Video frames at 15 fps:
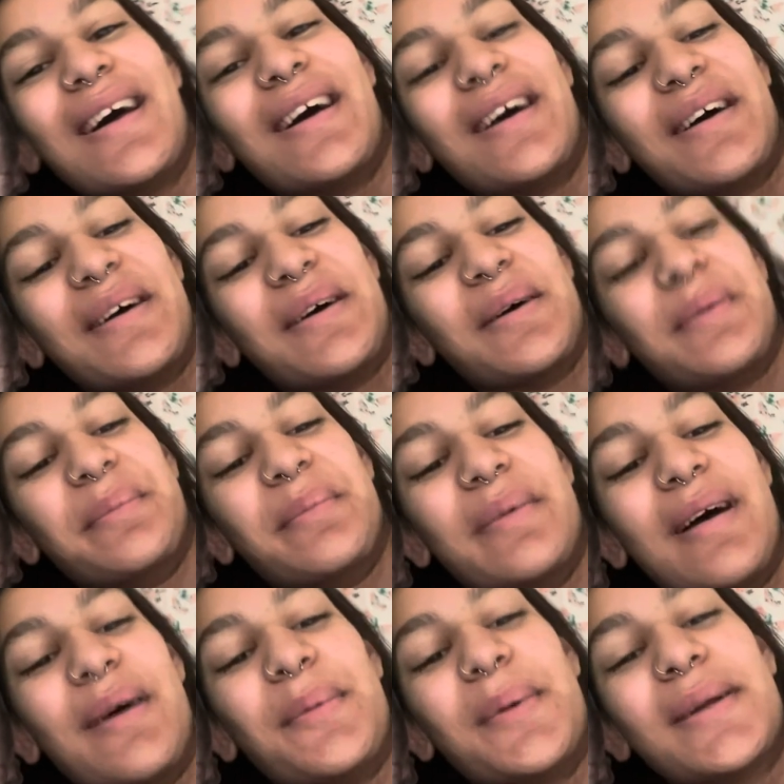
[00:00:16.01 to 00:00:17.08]
Um,
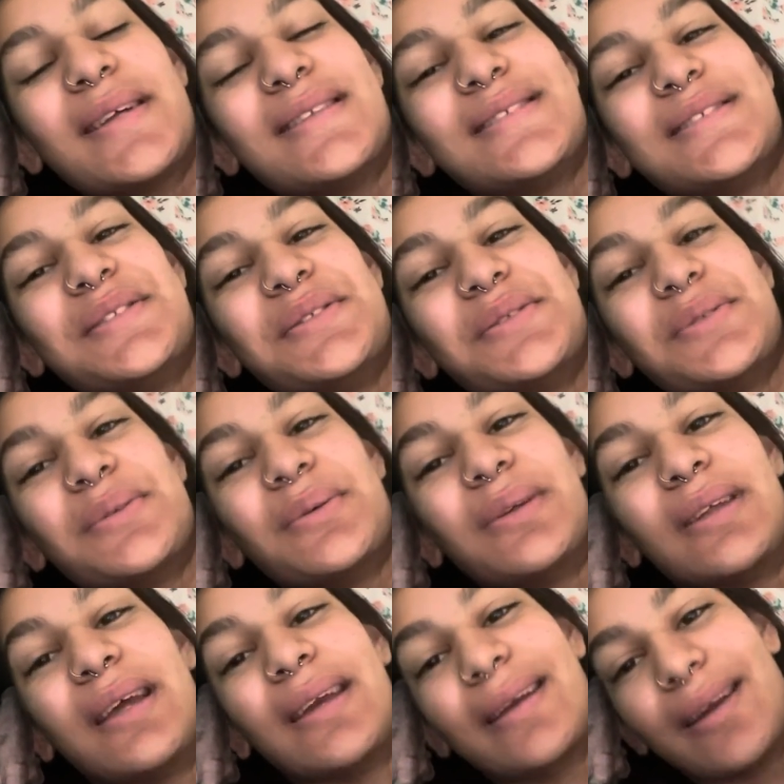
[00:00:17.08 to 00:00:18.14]
I wanted to do
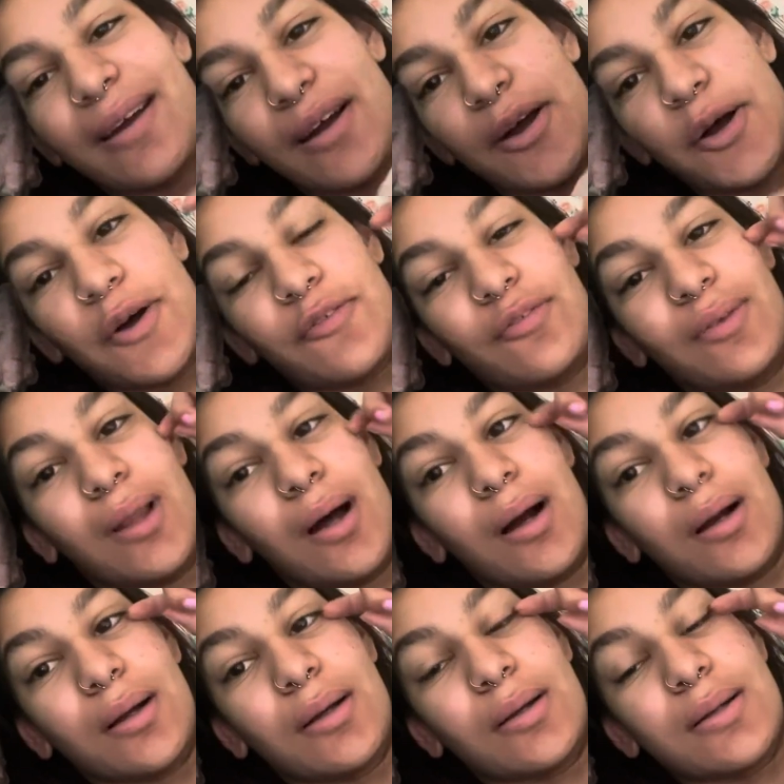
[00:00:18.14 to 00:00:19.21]
like a
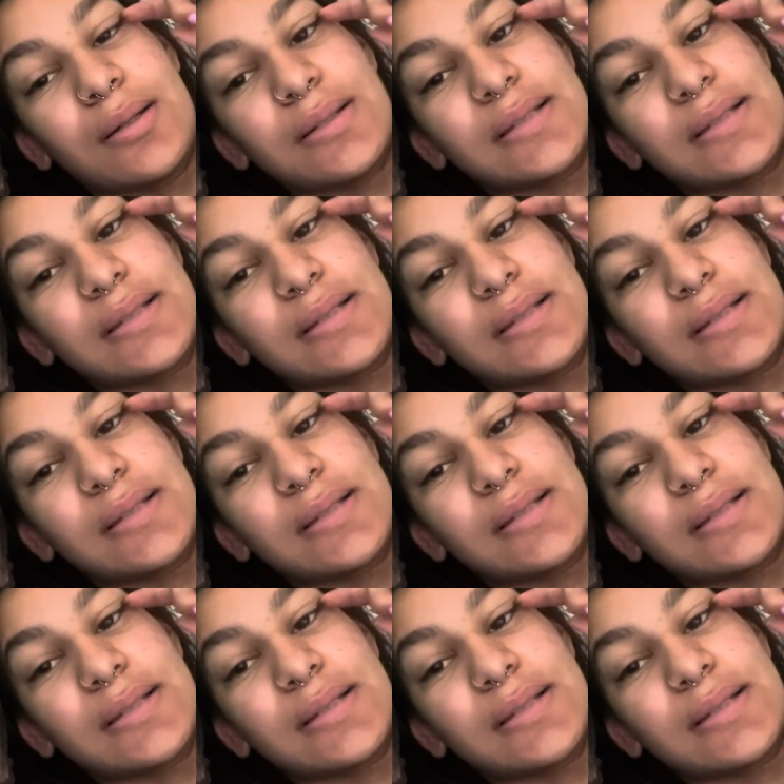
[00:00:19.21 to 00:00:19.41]
vlog